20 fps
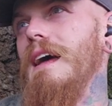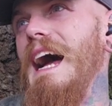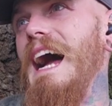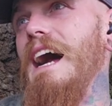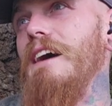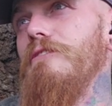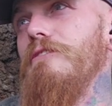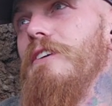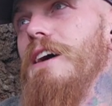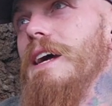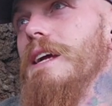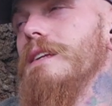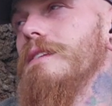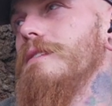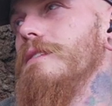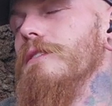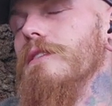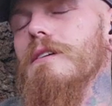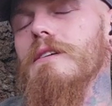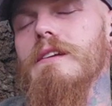
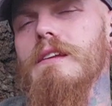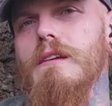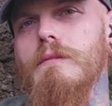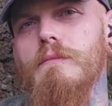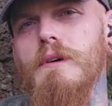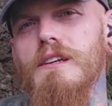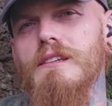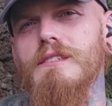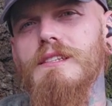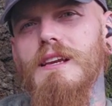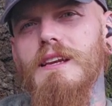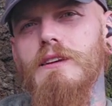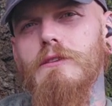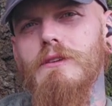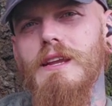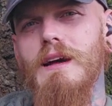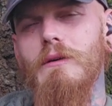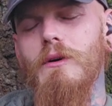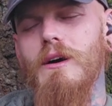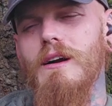affect the
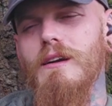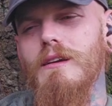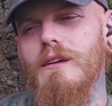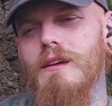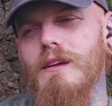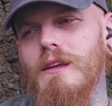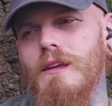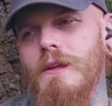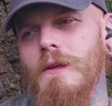mycelial network.